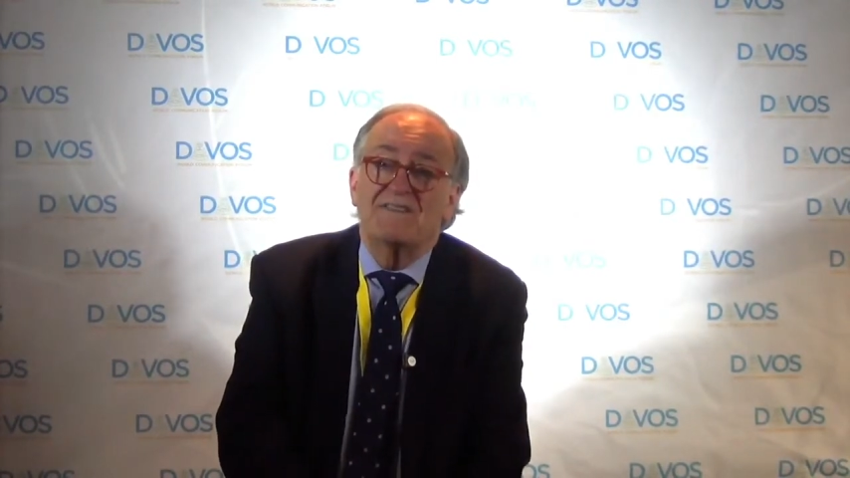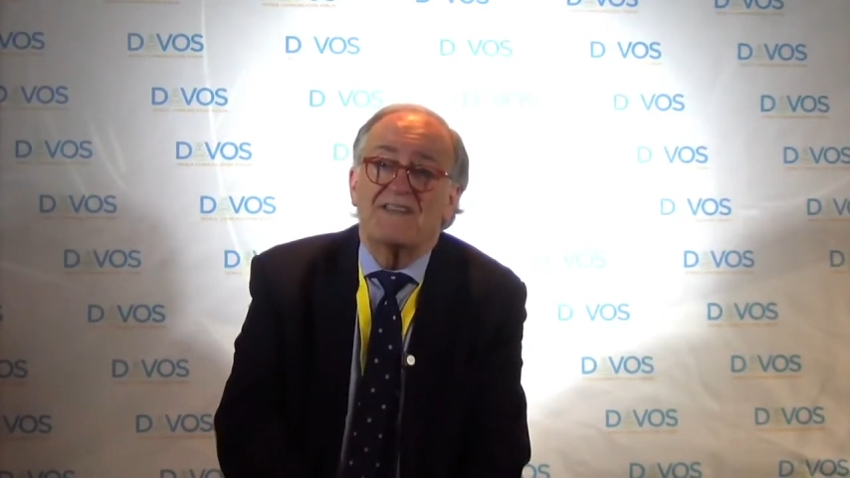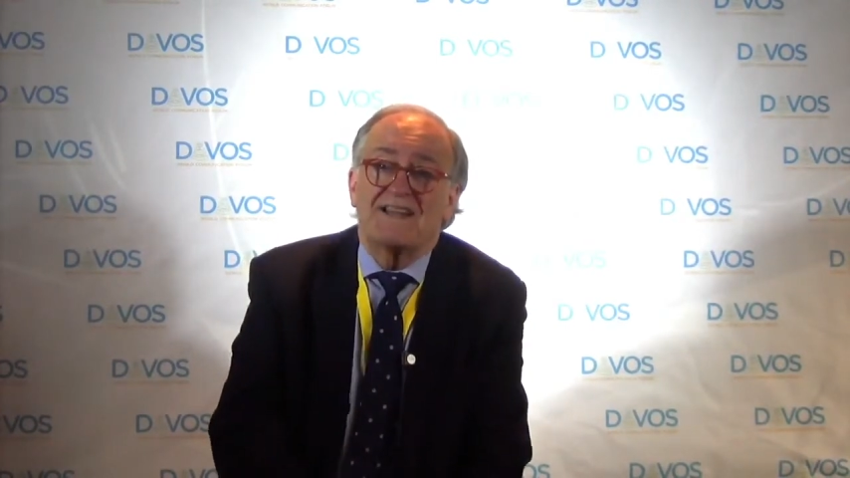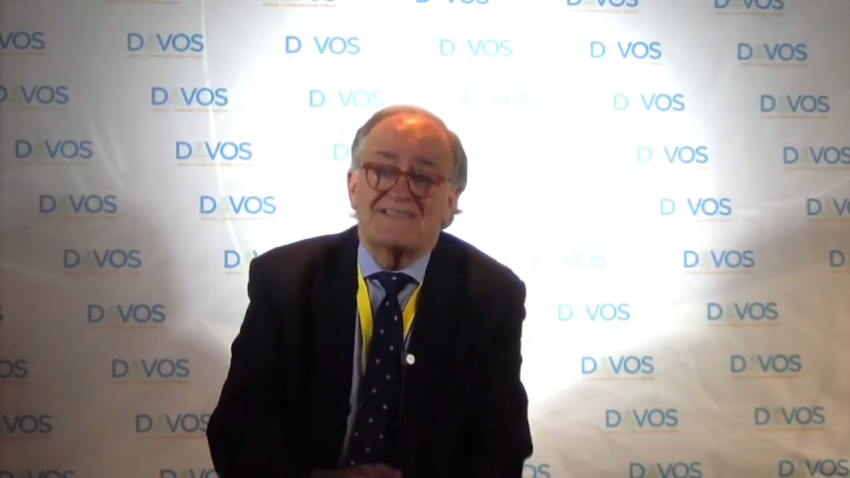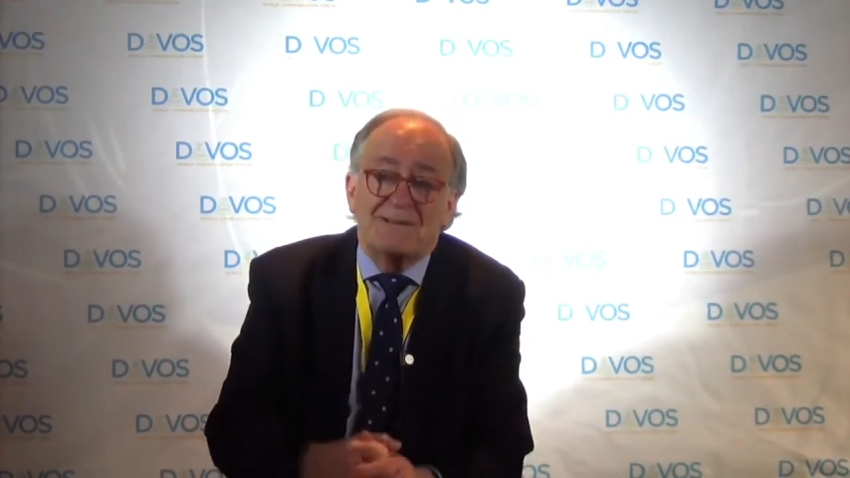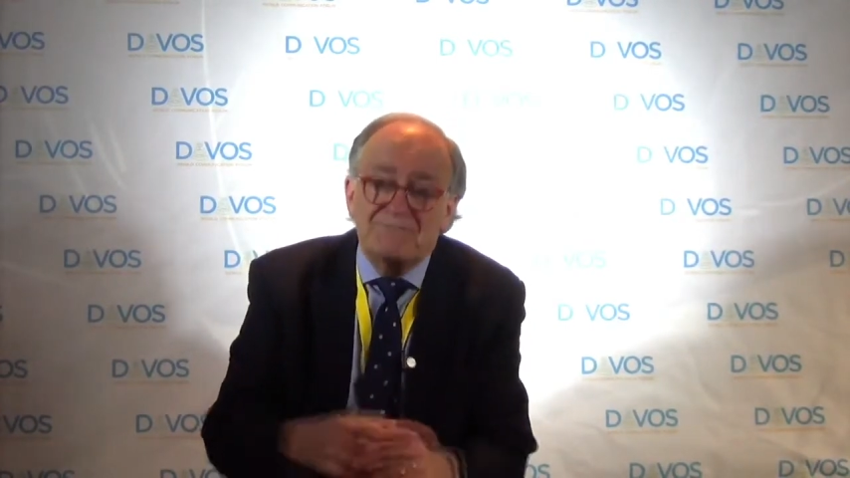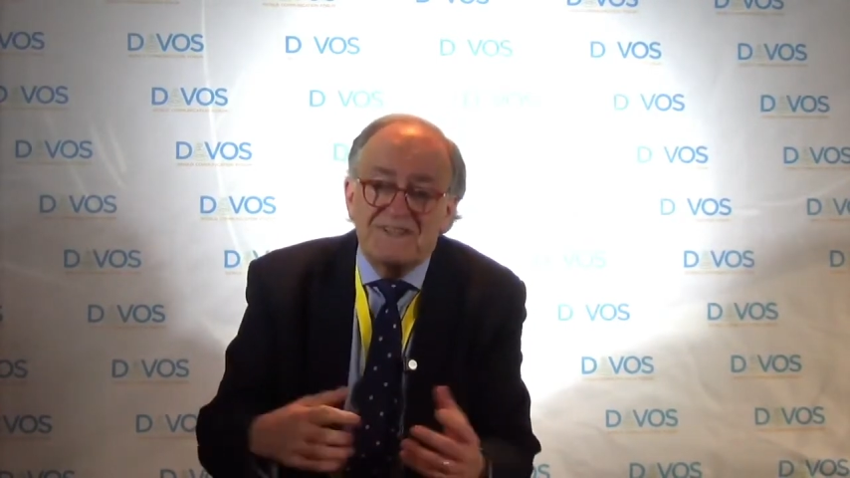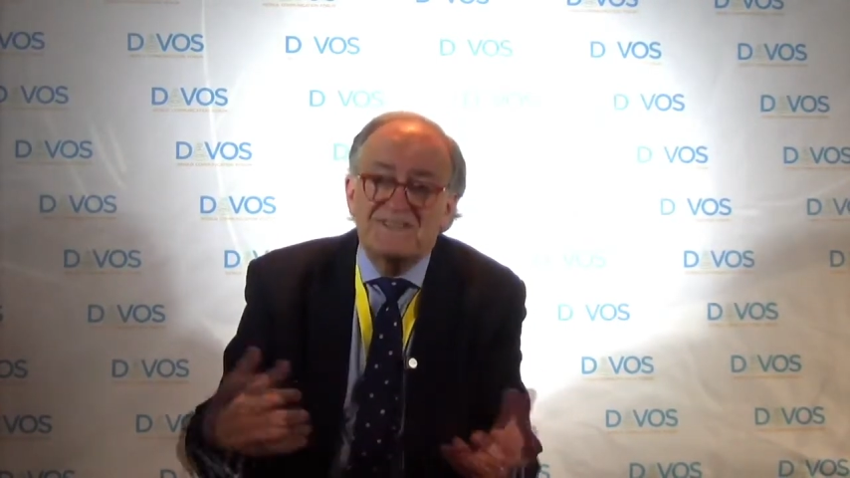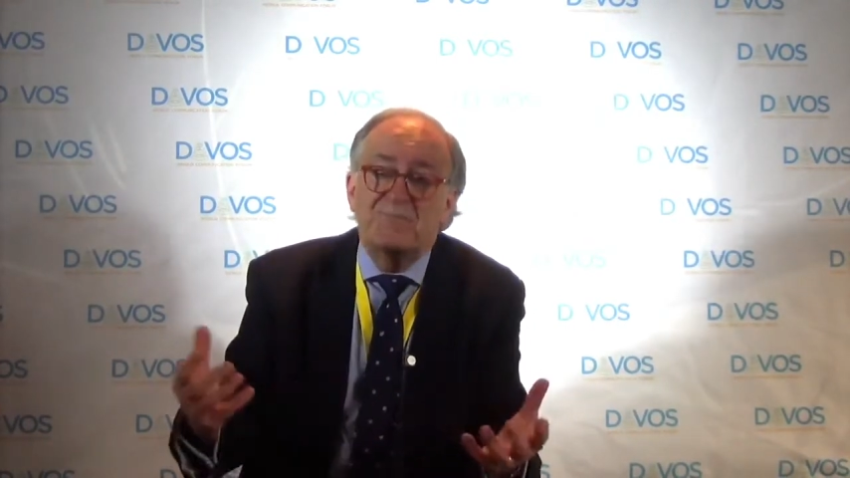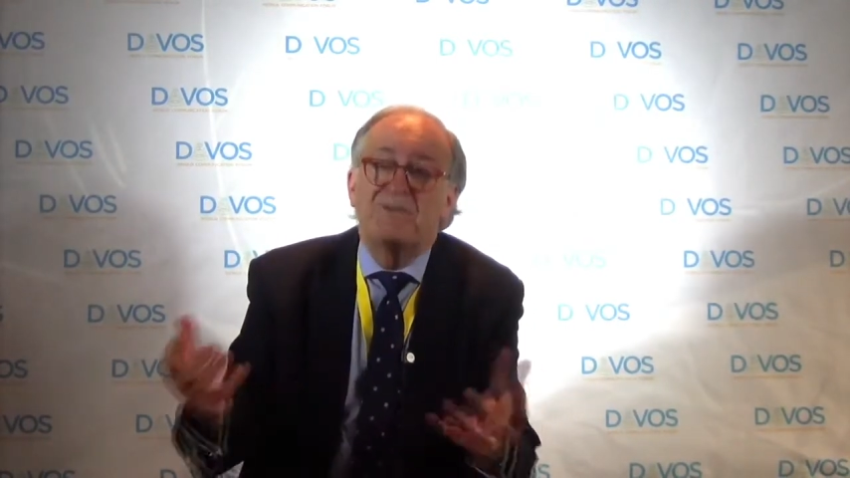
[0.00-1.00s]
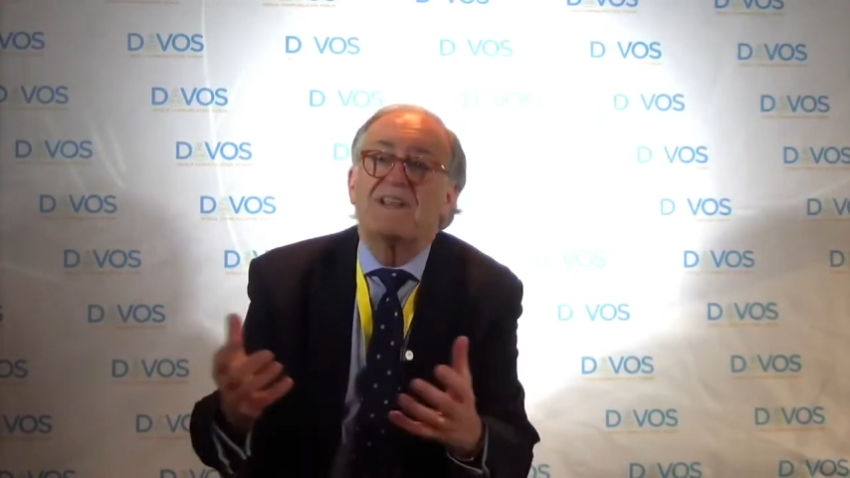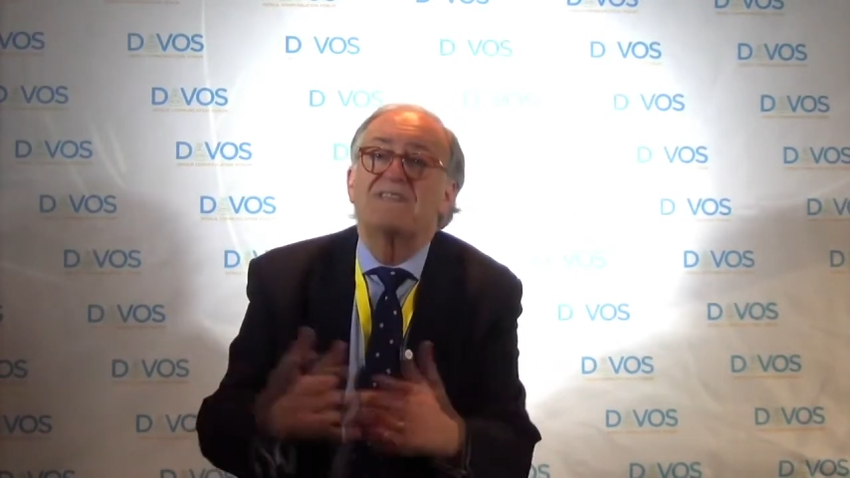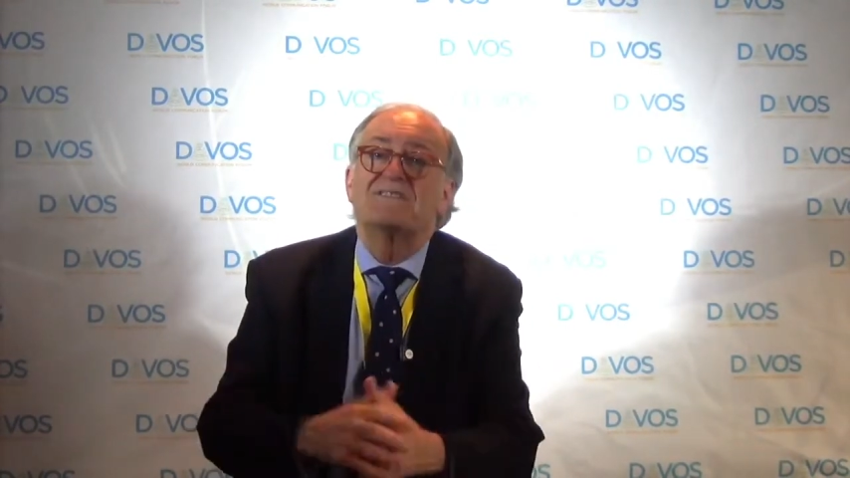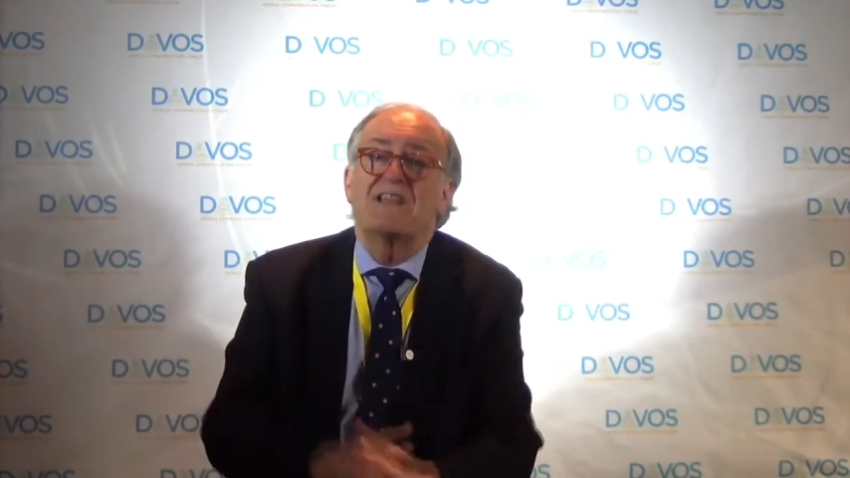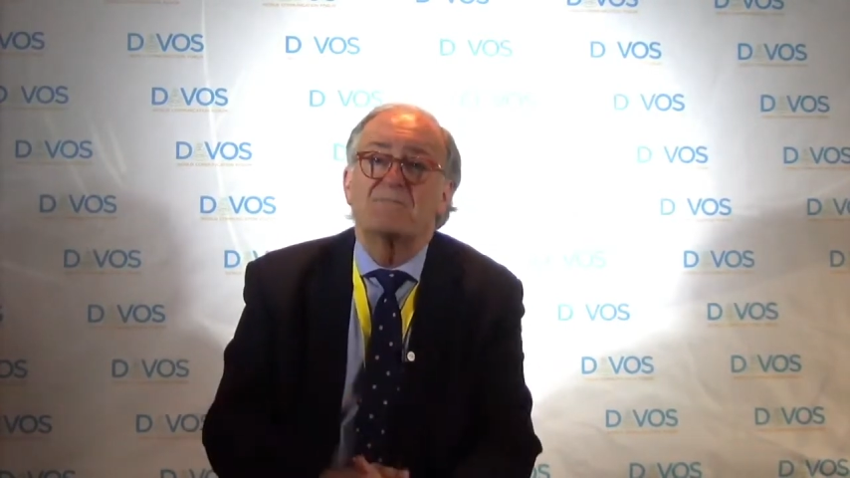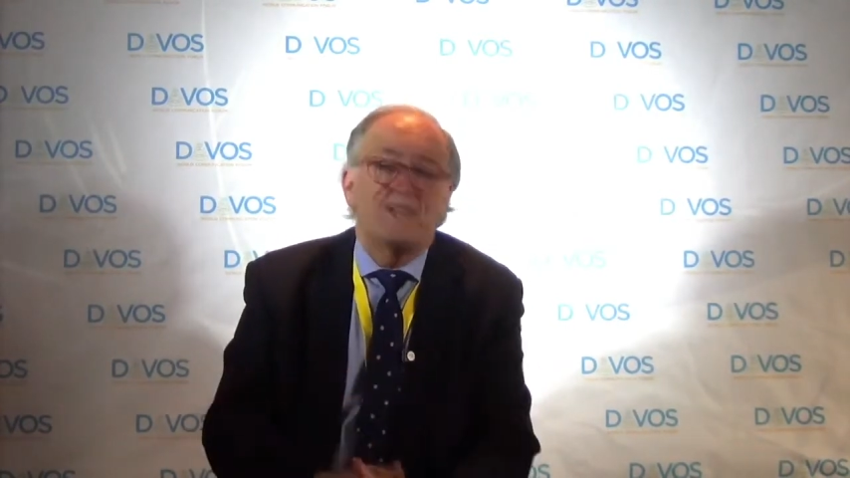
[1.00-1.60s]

there are some disciplines like